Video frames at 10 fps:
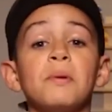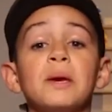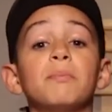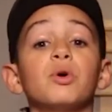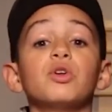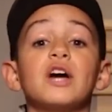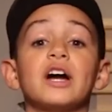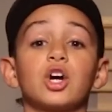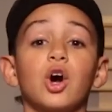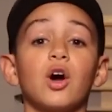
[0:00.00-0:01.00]
people
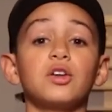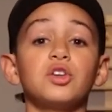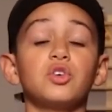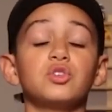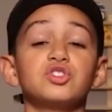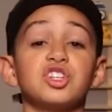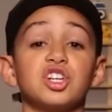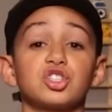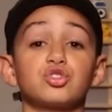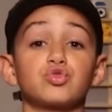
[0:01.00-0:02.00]
that God used in
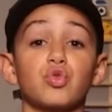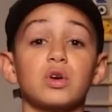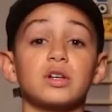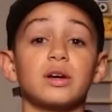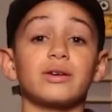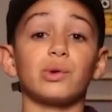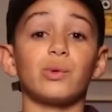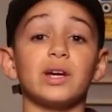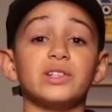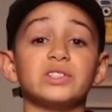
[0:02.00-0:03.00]
extraordinary
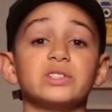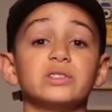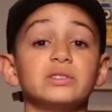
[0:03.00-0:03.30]
ways.